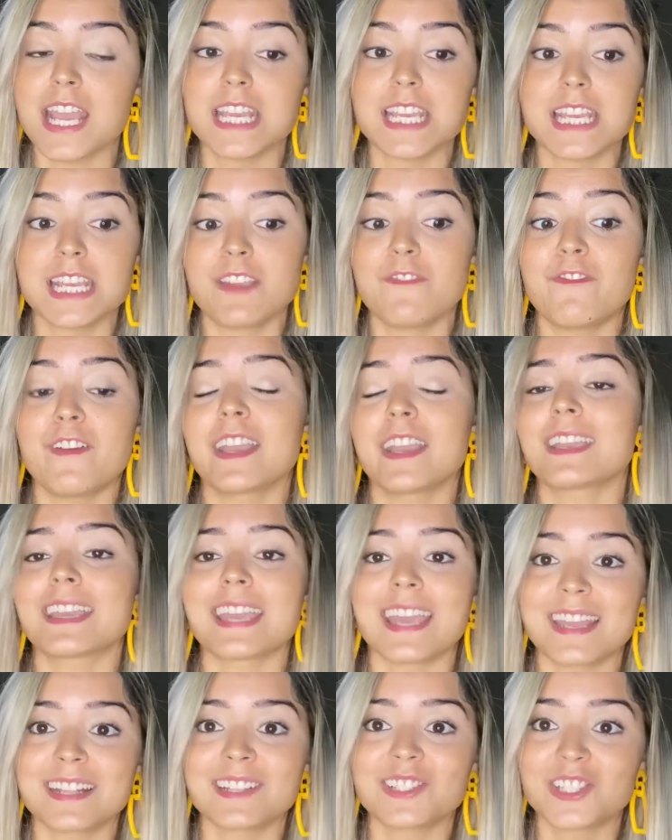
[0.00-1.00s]
If I
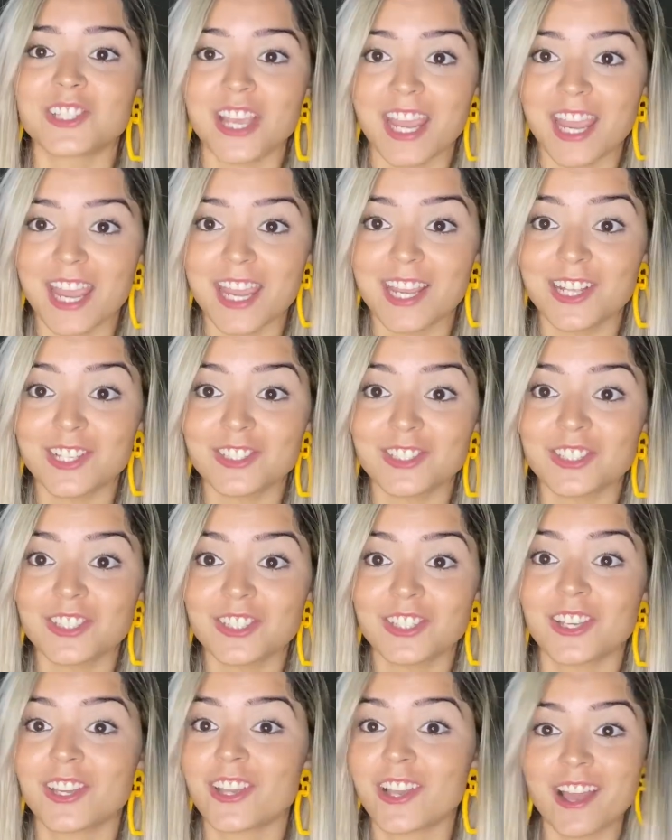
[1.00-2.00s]
can change,
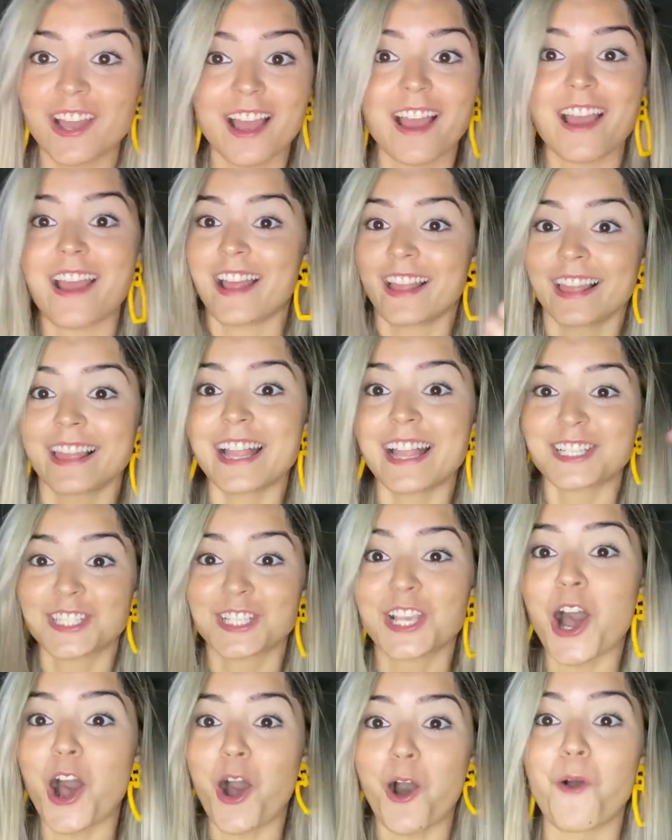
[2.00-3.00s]
let's
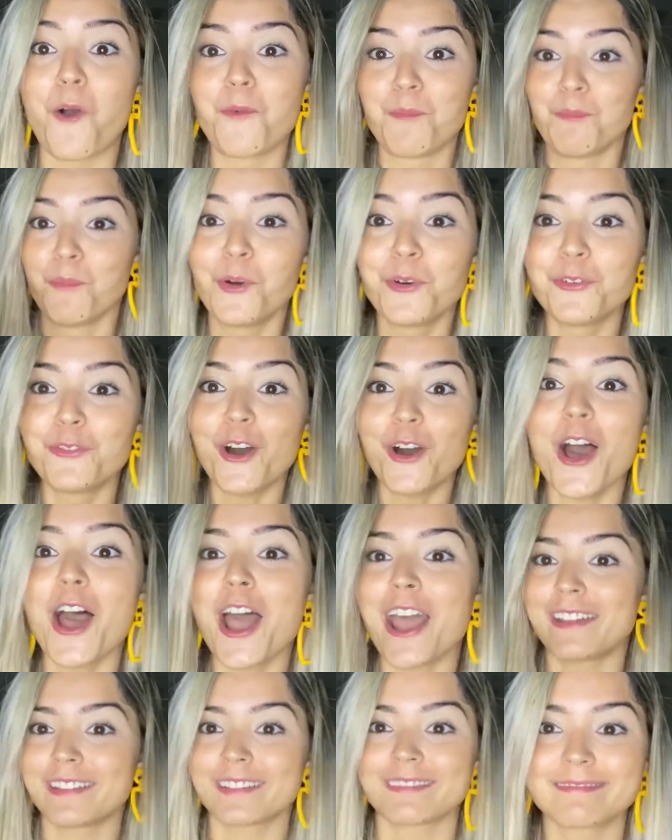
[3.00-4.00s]
go, move
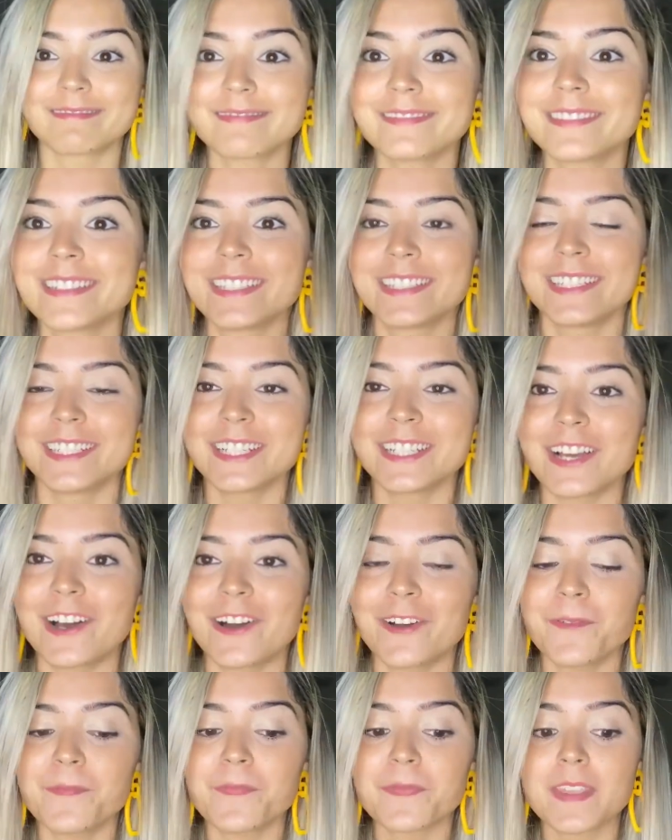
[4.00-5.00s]
on, you
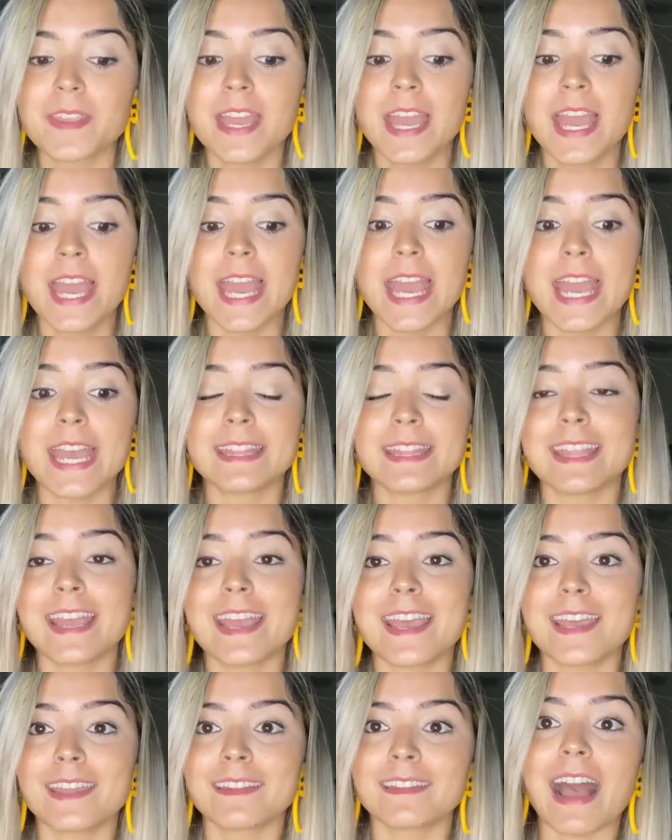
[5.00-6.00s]
know? And
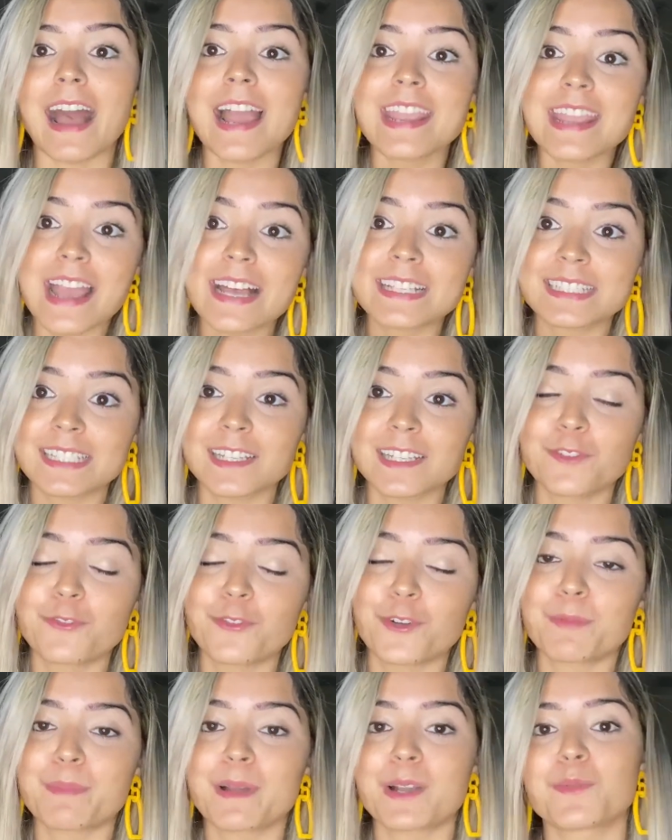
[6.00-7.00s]
then I asked
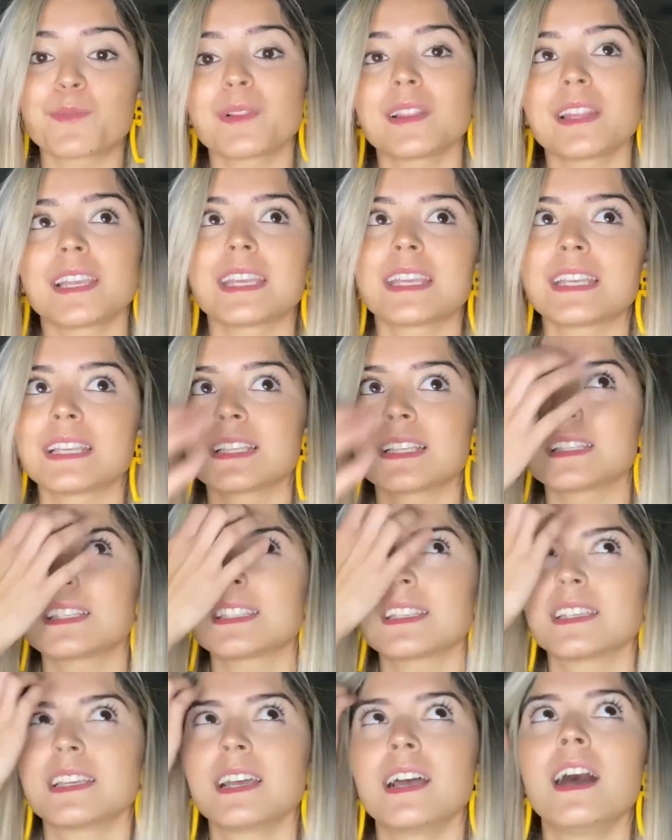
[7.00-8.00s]
for my release
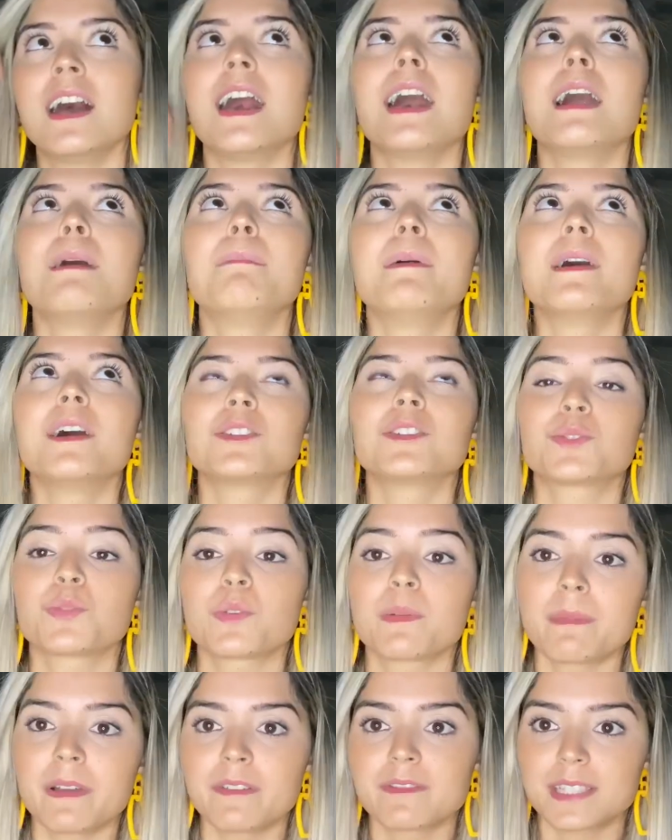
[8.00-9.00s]
about three
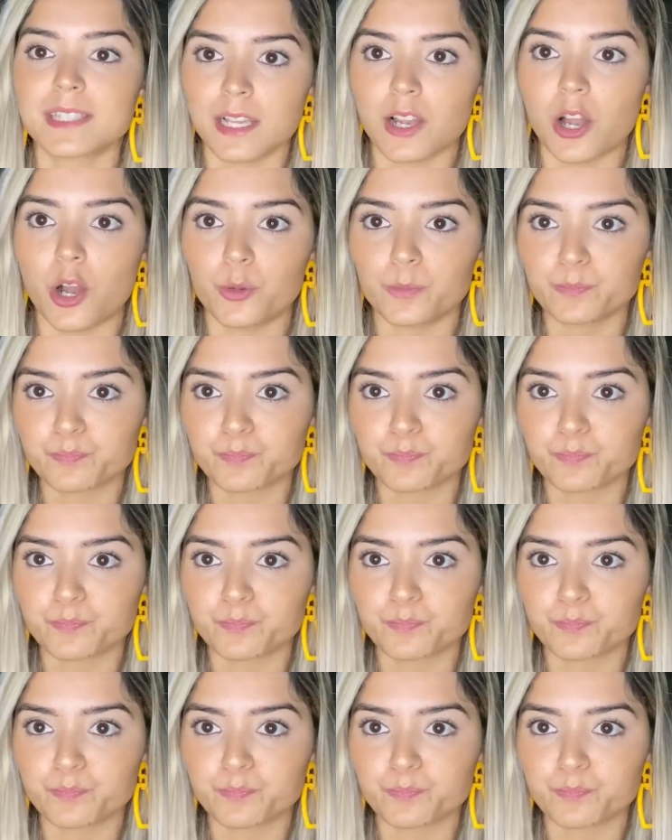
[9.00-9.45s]
months ago.